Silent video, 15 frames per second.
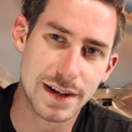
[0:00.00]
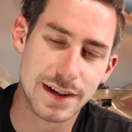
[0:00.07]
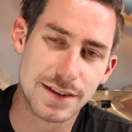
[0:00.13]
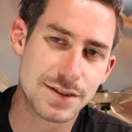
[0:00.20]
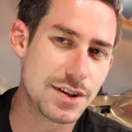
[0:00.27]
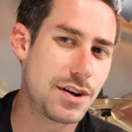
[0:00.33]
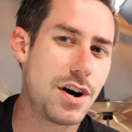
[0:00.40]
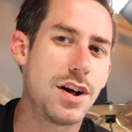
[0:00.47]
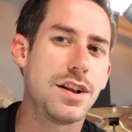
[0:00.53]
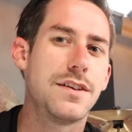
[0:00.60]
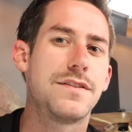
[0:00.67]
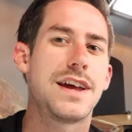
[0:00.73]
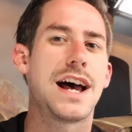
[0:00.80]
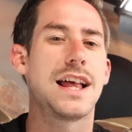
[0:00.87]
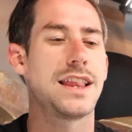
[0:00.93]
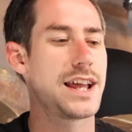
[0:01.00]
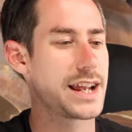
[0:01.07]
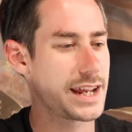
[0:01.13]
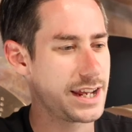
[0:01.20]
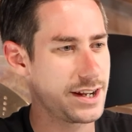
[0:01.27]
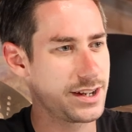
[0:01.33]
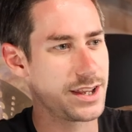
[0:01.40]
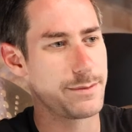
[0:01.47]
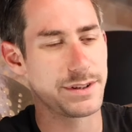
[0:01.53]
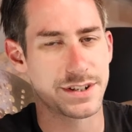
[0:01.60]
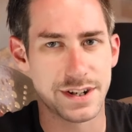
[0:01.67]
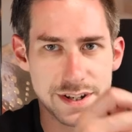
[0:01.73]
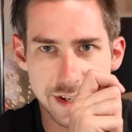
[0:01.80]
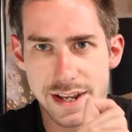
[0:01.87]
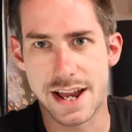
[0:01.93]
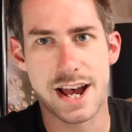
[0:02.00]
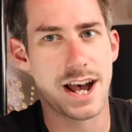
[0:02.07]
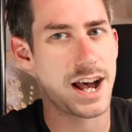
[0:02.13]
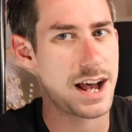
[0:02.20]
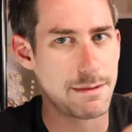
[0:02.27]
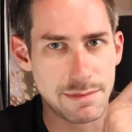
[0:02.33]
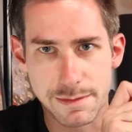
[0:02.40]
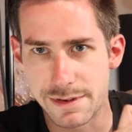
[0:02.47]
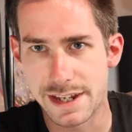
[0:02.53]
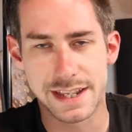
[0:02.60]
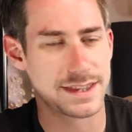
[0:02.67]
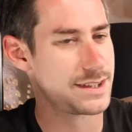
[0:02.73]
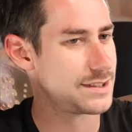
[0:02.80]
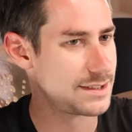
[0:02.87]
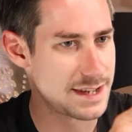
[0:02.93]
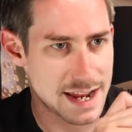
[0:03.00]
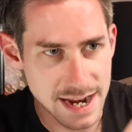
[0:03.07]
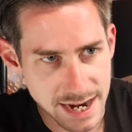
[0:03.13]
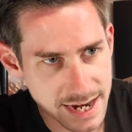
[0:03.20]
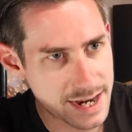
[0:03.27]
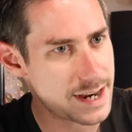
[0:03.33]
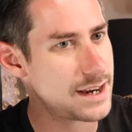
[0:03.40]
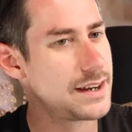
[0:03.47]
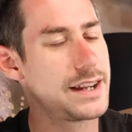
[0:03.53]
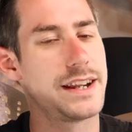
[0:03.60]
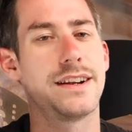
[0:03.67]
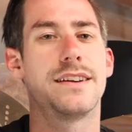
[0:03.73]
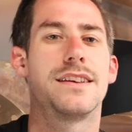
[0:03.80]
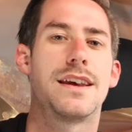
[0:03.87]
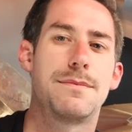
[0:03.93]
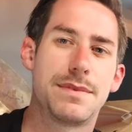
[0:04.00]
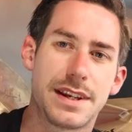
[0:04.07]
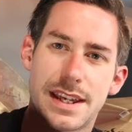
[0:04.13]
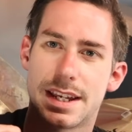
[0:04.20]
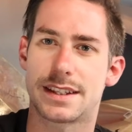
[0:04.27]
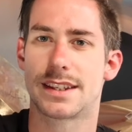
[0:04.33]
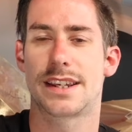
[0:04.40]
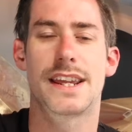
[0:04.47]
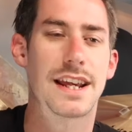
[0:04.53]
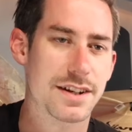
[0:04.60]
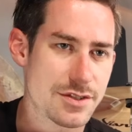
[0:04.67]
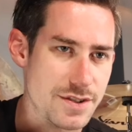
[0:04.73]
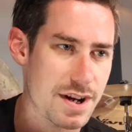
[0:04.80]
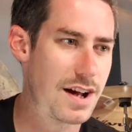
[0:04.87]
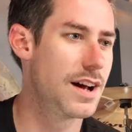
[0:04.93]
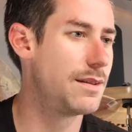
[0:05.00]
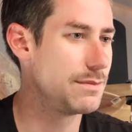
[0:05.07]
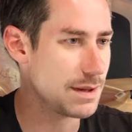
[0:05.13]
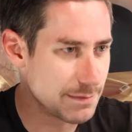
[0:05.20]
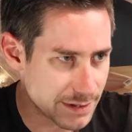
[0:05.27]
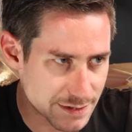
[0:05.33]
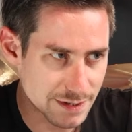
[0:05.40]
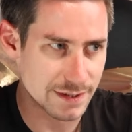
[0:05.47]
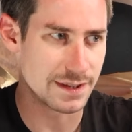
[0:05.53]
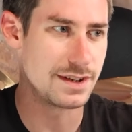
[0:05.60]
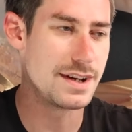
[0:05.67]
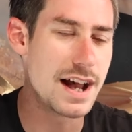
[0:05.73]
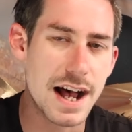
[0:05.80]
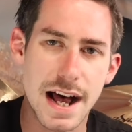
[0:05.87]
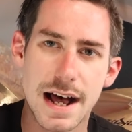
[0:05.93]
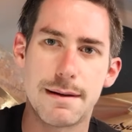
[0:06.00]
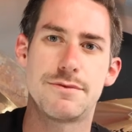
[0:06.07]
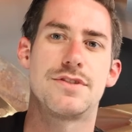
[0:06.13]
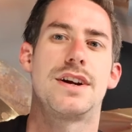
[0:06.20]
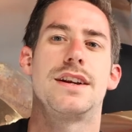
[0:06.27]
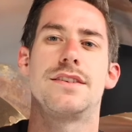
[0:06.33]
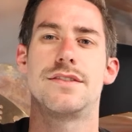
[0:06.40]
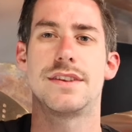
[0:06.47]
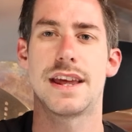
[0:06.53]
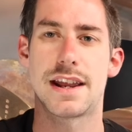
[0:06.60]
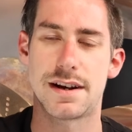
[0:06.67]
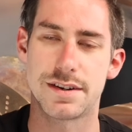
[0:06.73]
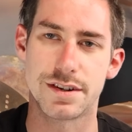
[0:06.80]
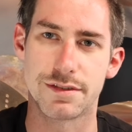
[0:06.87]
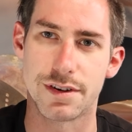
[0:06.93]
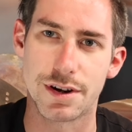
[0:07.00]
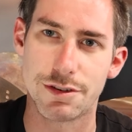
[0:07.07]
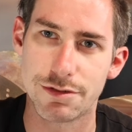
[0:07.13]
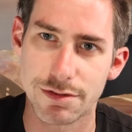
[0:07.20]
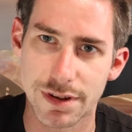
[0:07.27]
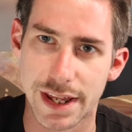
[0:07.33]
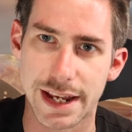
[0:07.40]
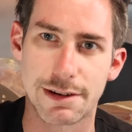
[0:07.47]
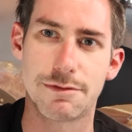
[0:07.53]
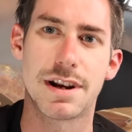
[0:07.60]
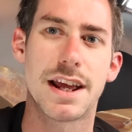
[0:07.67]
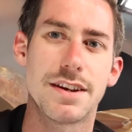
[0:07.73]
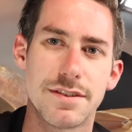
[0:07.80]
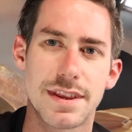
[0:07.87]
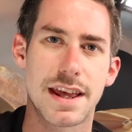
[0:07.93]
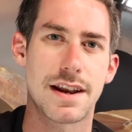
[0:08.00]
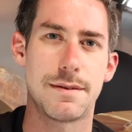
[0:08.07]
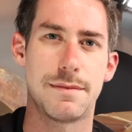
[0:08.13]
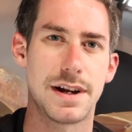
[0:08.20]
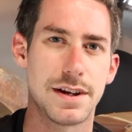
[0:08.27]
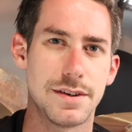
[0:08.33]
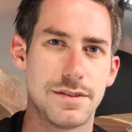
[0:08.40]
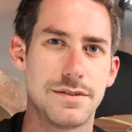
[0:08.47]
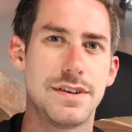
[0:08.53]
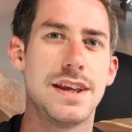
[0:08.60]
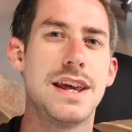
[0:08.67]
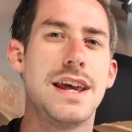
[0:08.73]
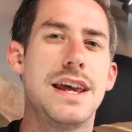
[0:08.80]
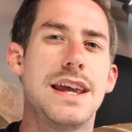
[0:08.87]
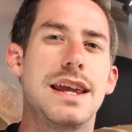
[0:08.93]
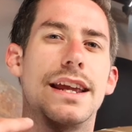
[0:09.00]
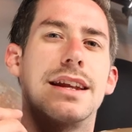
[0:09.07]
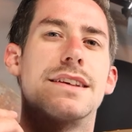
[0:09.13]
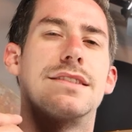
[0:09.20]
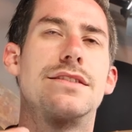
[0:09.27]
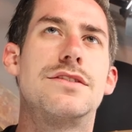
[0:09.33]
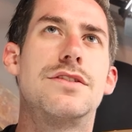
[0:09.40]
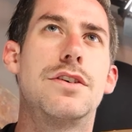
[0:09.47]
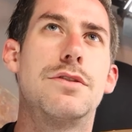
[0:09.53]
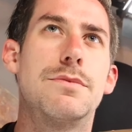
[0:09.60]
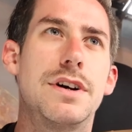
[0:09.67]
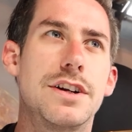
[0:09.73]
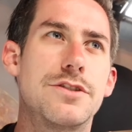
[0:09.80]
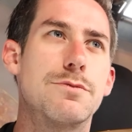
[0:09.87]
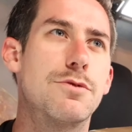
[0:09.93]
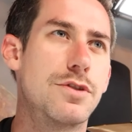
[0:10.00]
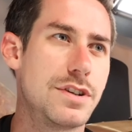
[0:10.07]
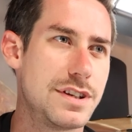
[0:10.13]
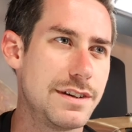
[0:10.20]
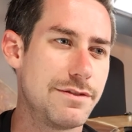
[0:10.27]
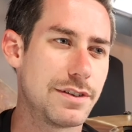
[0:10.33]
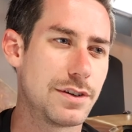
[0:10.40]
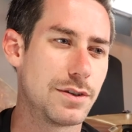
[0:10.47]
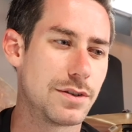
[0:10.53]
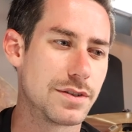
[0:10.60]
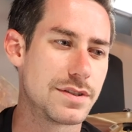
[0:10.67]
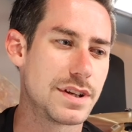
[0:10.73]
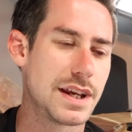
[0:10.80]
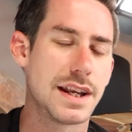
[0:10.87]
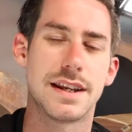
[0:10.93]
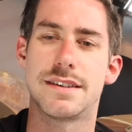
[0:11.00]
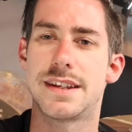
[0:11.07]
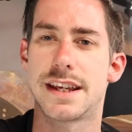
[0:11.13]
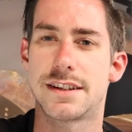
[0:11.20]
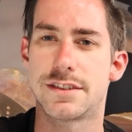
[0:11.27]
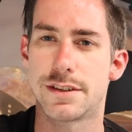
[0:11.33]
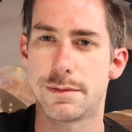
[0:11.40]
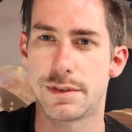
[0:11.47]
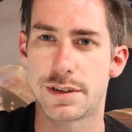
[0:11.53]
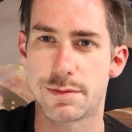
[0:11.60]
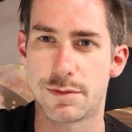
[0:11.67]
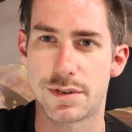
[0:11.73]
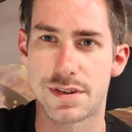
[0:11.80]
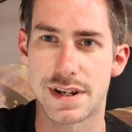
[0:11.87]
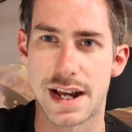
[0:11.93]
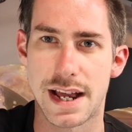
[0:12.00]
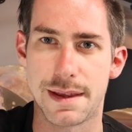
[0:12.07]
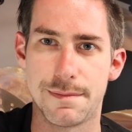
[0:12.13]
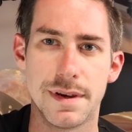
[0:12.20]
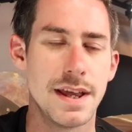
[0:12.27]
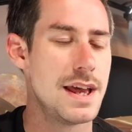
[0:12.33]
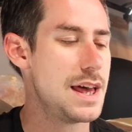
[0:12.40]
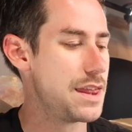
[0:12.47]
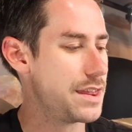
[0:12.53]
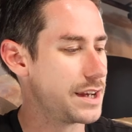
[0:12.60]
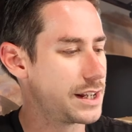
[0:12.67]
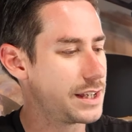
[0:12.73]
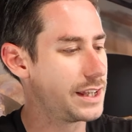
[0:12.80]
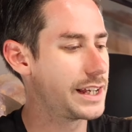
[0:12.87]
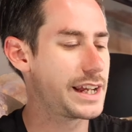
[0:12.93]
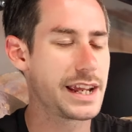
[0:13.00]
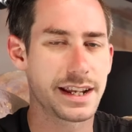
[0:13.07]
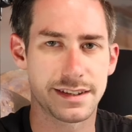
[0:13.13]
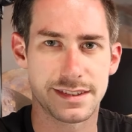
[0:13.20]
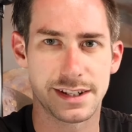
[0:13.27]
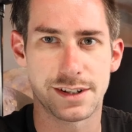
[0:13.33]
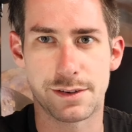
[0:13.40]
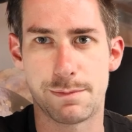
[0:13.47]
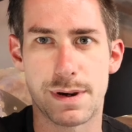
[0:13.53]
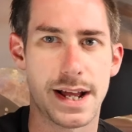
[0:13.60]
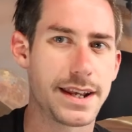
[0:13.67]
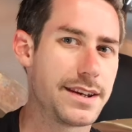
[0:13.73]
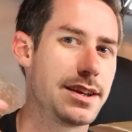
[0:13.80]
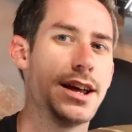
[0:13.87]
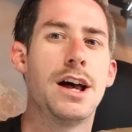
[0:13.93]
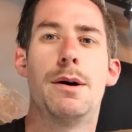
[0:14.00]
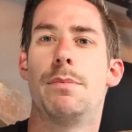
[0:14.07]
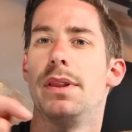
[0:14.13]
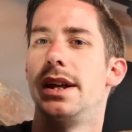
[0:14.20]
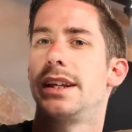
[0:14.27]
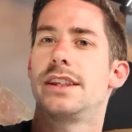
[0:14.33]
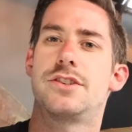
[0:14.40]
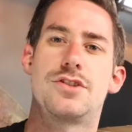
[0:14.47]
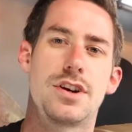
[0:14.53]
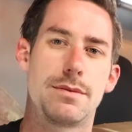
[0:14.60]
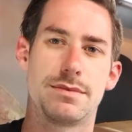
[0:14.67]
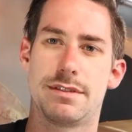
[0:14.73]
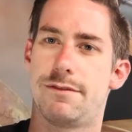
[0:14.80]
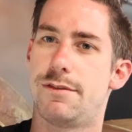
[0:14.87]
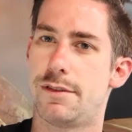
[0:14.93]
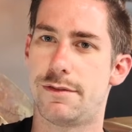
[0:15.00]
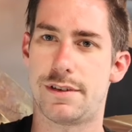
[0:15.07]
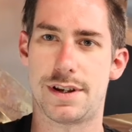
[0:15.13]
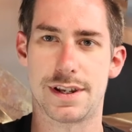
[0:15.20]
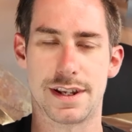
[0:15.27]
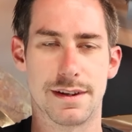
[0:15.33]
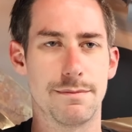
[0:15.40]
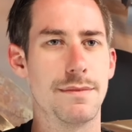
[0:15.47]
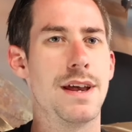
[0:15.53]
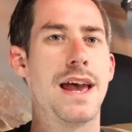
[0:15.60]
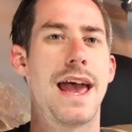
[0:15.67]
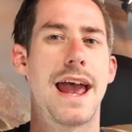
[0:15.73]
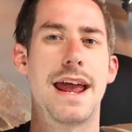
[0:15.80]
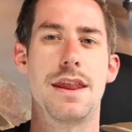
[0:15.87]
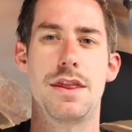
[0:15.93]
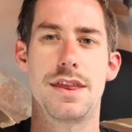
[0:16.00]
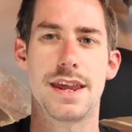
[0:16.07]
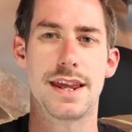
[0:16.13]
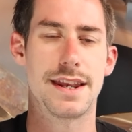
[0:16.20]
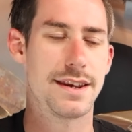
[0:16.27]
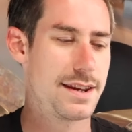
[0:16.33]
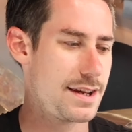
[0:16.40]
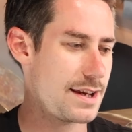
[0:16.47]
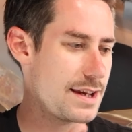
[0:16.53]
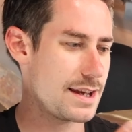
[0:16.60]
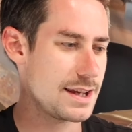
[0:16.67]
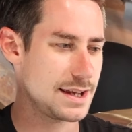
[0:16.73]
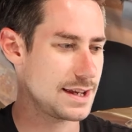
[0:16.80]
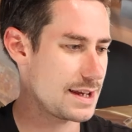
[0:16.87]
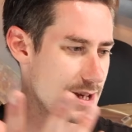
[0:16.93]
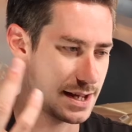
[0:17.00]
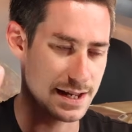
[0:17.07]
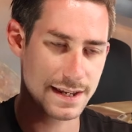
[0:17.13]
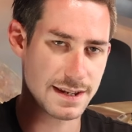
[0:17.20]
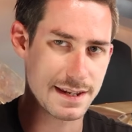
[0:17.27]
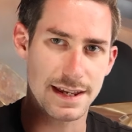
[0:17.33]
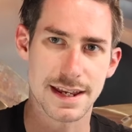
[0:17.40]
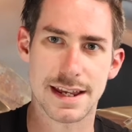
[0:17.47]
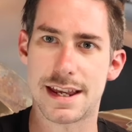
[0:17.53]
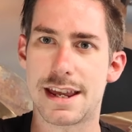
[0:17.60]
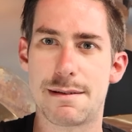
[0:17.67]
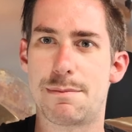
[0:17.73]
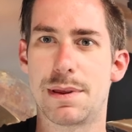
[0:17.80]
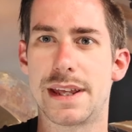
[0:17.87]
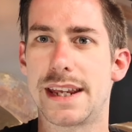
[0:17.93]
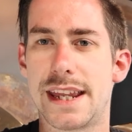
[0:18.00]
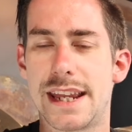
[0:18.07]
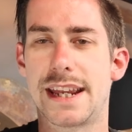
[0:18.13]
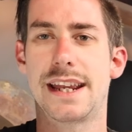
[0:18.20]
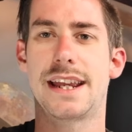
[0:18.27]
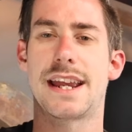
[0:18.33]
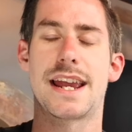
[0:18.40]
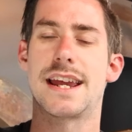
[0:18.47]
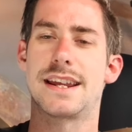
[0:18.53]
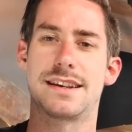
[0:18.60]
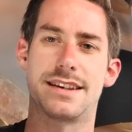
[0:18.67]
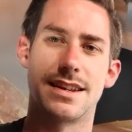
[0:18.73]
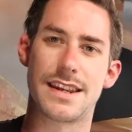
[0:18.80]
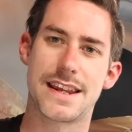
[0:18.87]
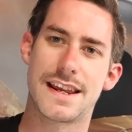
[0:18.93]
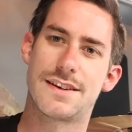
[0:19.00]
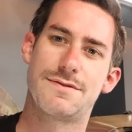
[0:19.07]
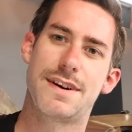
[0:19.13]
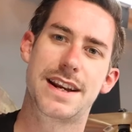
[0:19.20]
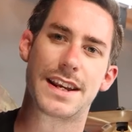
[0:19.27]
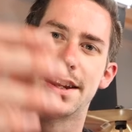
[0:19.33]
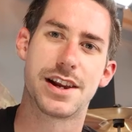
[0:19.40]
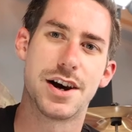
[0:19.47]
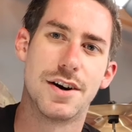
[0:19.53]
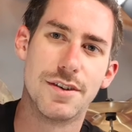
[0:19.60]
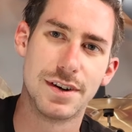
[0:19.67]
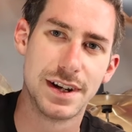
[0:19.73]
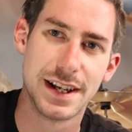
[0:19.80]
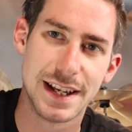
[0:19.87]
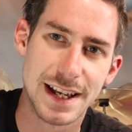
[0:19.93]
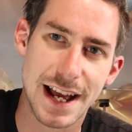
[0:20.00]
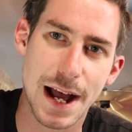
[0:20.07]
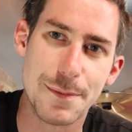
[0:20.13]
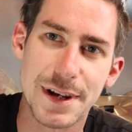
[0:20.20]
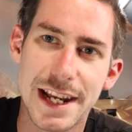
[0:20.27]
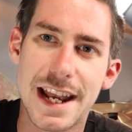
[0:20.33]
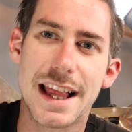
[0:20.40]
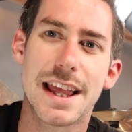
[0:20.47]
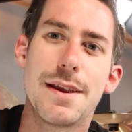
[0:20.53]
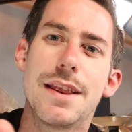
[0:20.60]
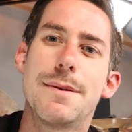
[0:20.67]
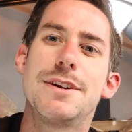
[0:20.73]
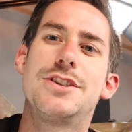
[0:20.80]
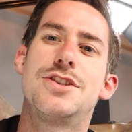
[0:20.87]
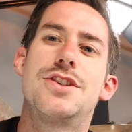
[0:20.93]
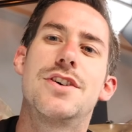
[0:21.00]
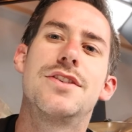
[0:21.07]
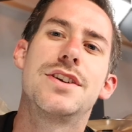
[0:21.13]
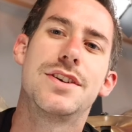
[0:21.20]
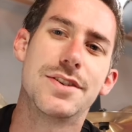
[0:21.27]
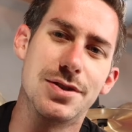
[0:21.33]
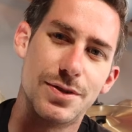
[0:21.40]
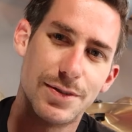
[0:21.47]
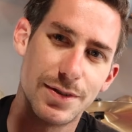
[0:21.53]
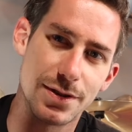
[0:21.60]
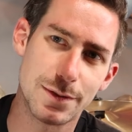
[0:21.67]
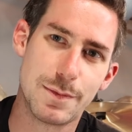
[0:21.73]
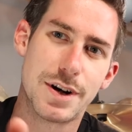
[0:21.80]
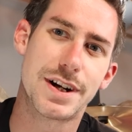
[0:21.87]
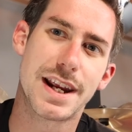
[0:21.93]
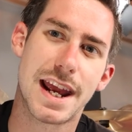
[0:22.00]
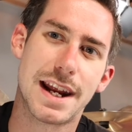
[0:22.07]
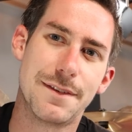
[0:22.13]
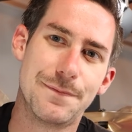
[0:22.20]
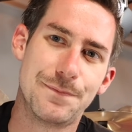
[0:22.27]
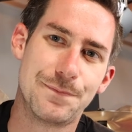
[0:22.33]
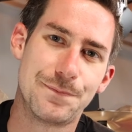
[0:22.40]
So all of that, like here, let me turn the knob, let me hit the snare, here, let me kick the kick drum, let me turn the knob, trying to do that on your own. Like when I do that on my own, it is so much more difficult and it takes so much more time than clicking a single button, playing the drums at full volume, and then it blinking and it's ready to go. I mean, let me show you smart gain.